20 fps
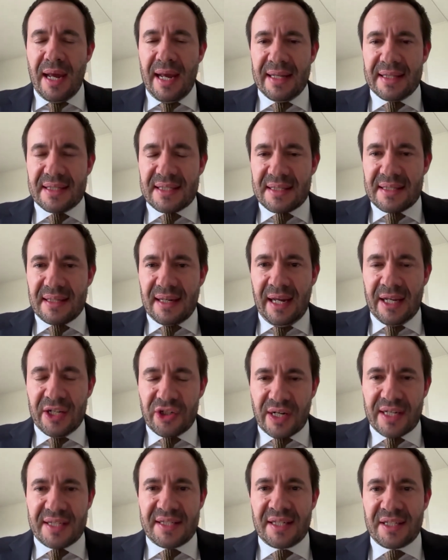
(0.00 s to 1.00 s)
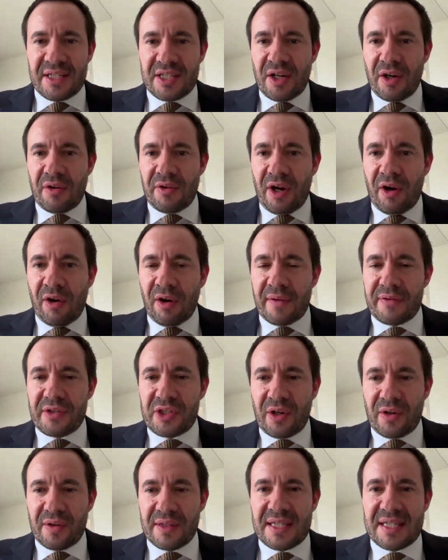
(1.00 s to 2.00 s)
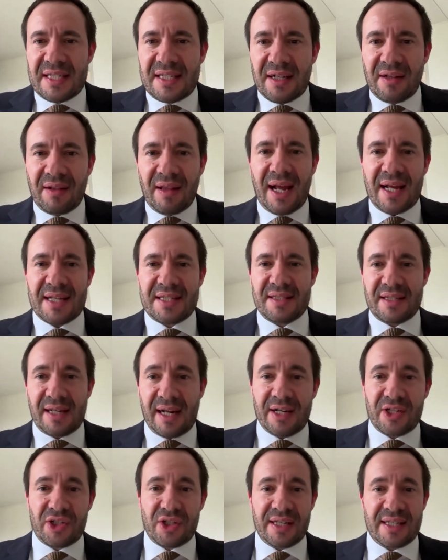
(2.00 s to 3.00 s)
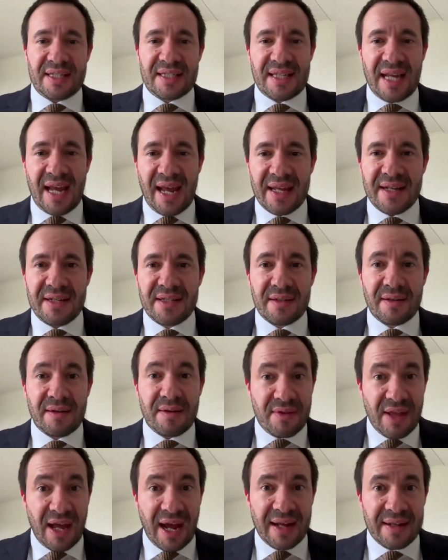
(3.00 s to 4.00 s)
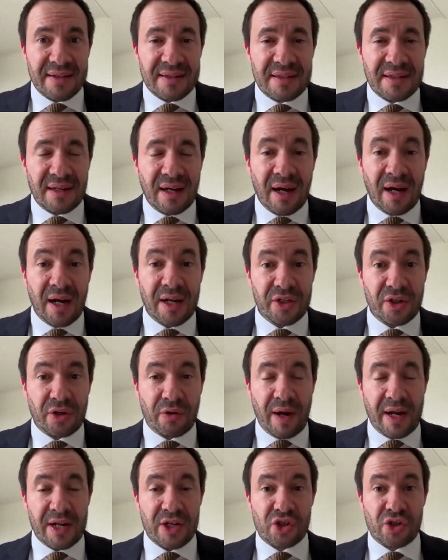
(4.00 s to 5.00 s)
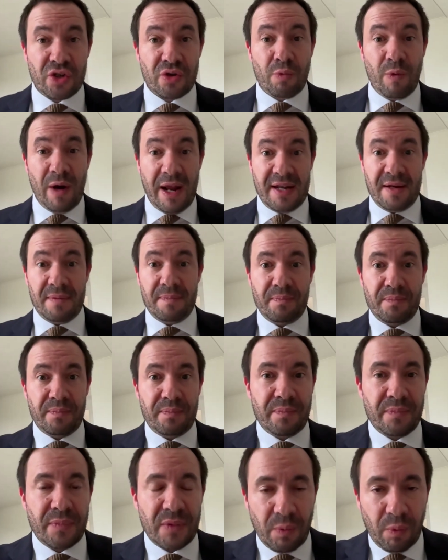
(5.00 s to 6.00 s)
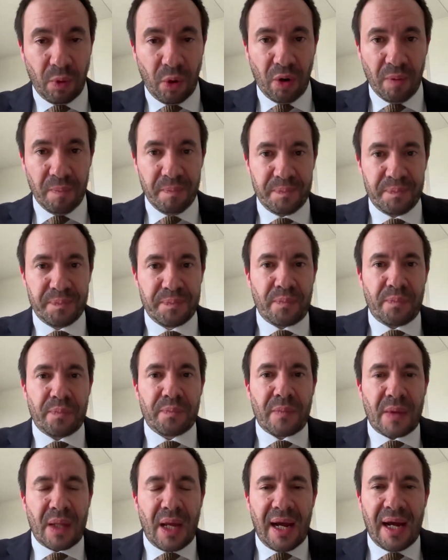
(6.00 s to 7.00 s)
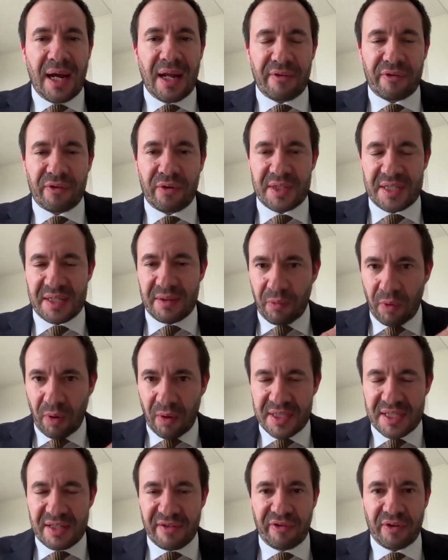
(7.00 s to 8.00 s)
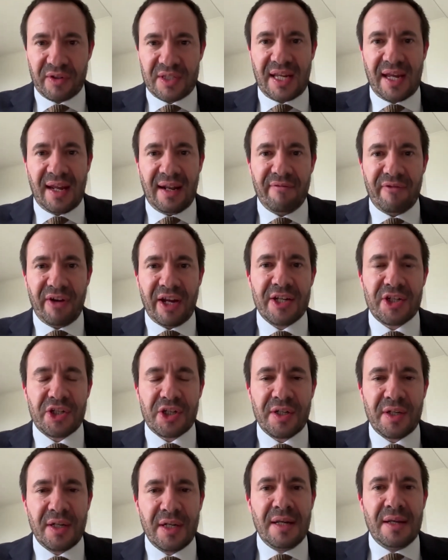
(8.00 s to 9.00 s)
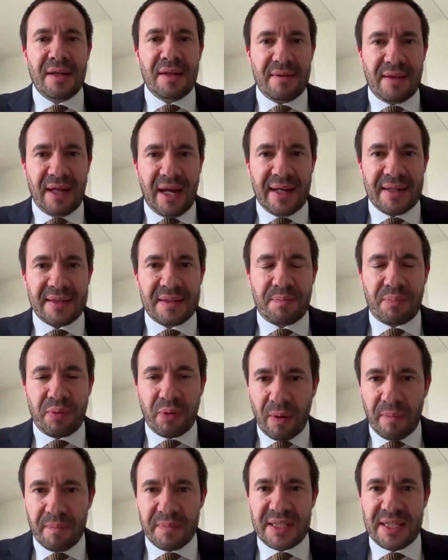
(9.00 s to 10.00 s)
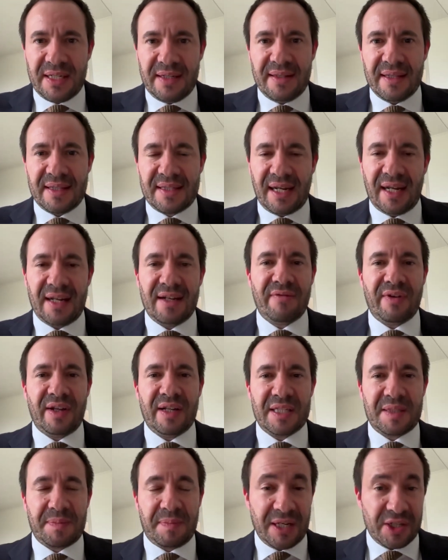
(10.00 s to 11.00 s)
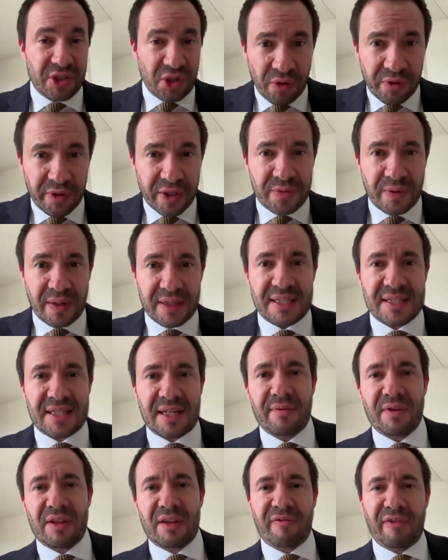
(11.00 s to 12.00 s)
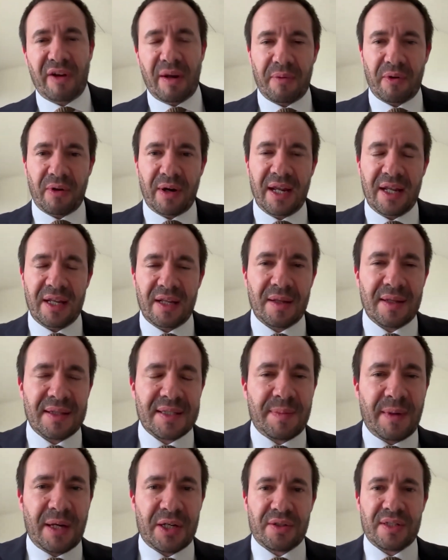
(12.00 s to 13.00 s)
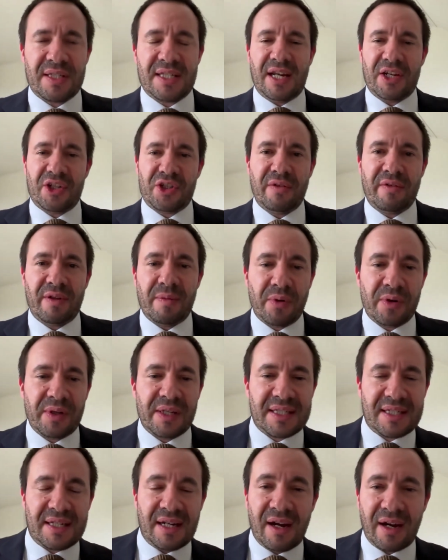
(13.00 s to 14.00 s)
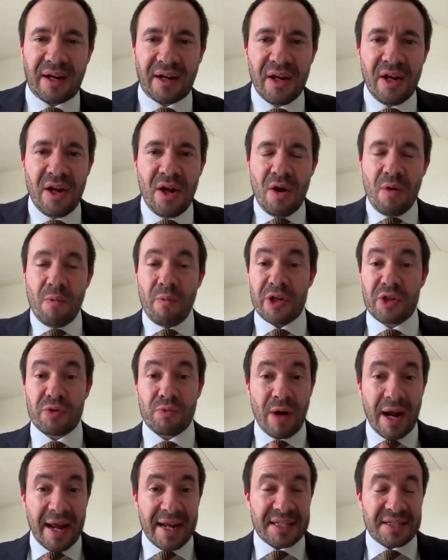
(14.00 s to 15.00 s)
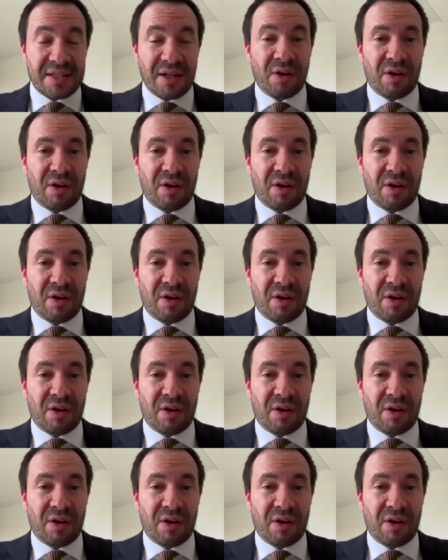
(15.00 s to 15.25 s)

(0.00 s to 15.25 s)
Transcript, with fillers: It's interesting to note that Olaf Scholz still hasn't actually said that uh, Ukraine should win the war. And of course, it was the full-scale invasion that prompted the Zeitenwende speech on the twenty-seventh of February in that special session of the Bundestag, which raised a